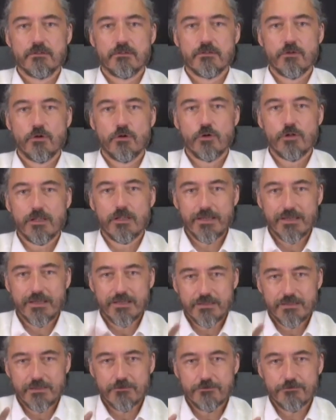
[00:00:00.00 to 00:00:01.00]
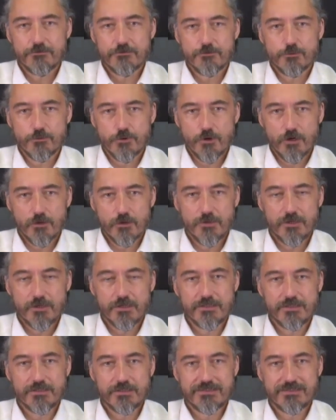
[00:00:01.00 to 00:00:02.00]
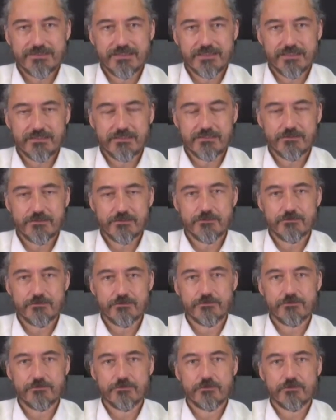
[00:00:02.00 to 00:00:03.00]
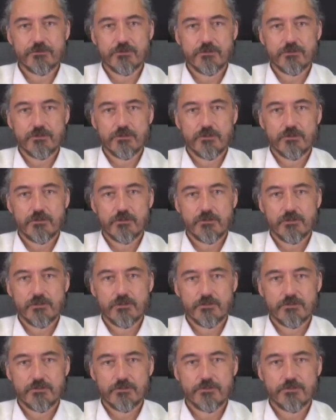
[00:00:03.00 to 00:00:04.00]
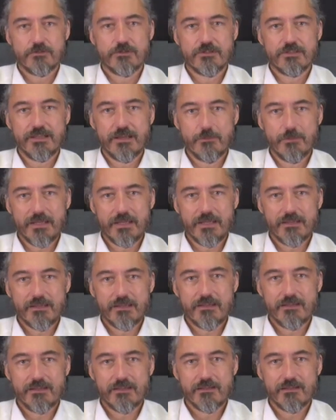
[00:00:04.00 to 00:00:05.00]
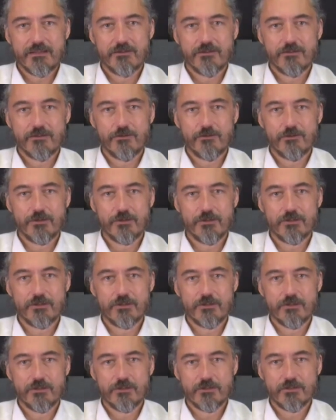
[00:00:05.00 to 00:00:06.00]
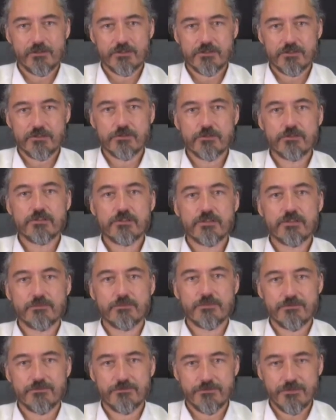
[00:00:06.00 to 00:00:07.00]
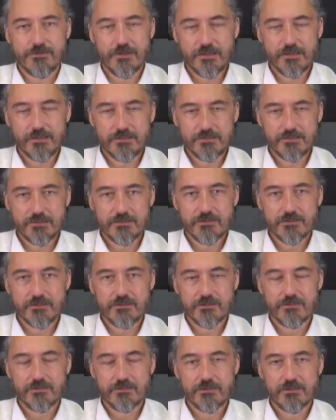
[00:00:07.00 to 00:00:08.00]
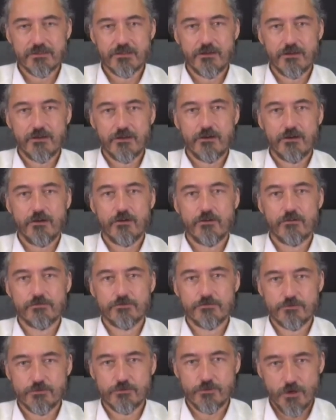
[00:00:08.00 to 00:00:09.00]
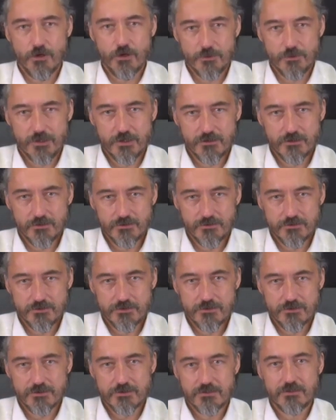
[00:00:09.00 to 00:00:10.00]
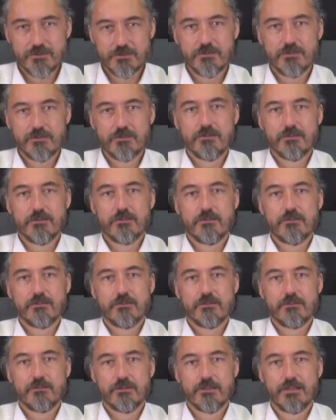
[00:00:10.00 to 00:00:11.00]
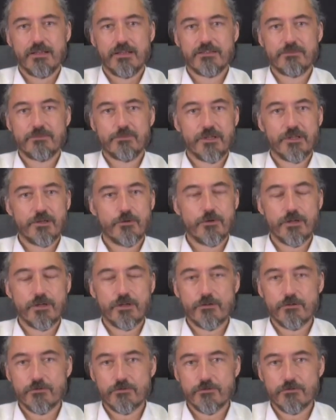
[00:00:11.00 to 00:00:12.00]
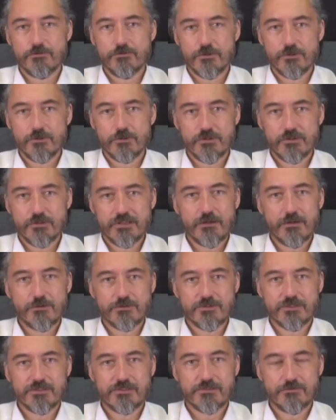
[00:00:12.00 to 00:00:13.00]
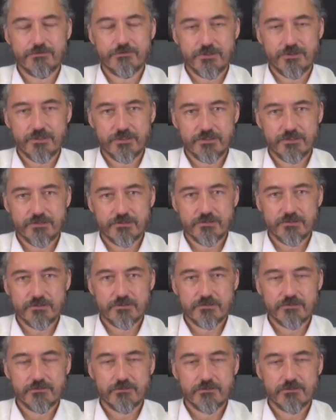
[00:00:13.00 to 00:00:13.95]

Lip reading: collective trauma in the sense of the syndemic or the systems effect of trauma that has been going on for thousands of years,